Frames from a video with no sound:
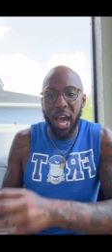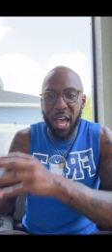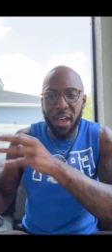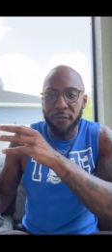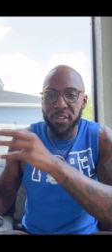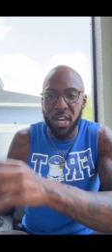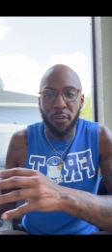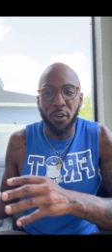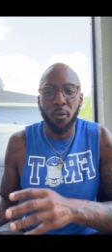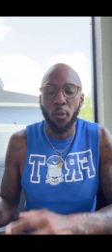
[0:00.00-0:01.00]
I have
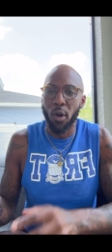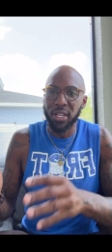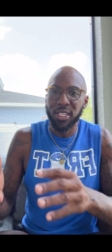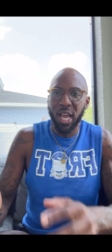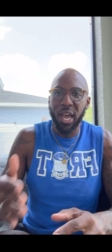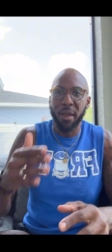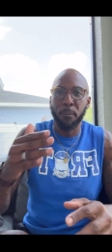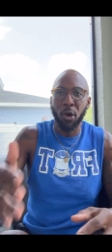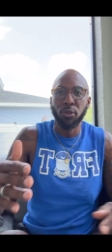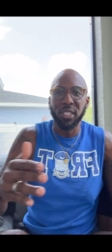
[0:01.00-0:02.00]
never one
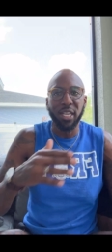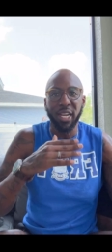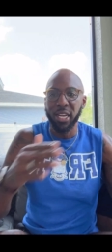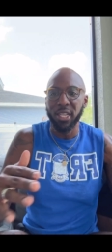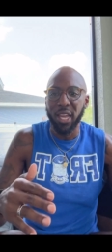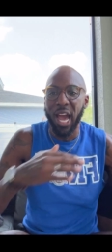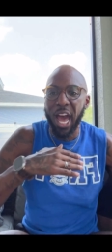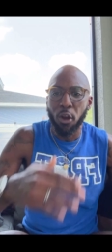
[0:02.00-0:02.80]
time posted anything.